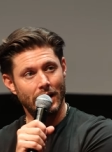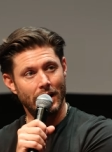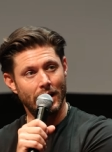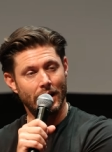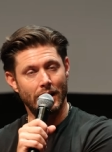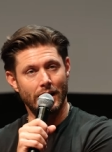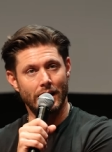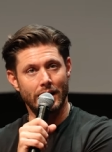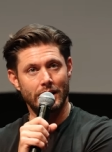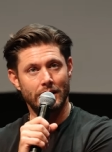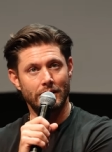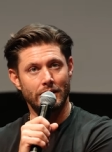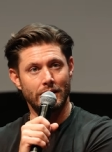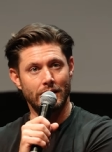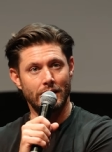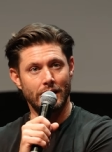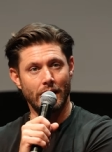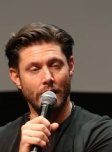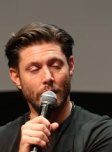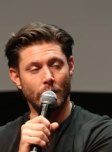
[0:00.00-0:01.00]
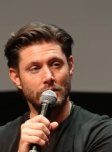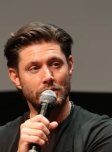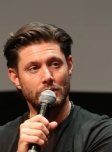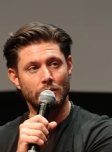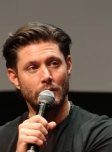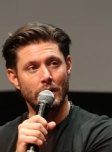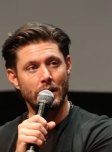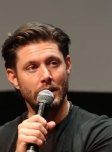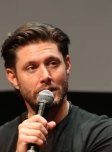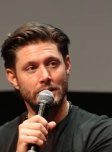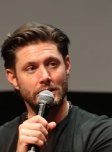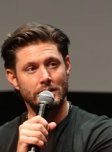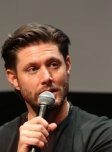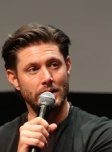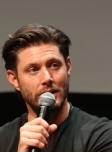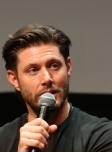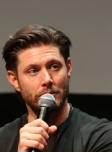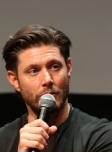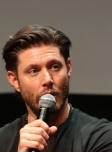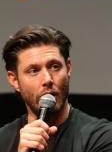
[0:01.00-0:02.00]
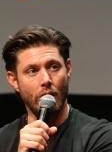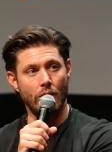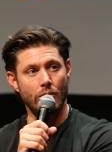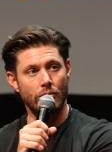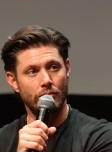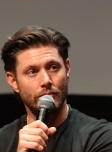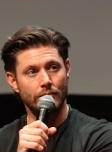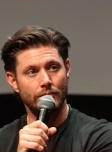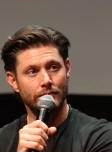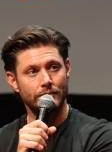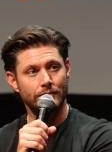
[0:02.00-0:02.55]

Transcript: and I didn't I wasn't ready to see him go.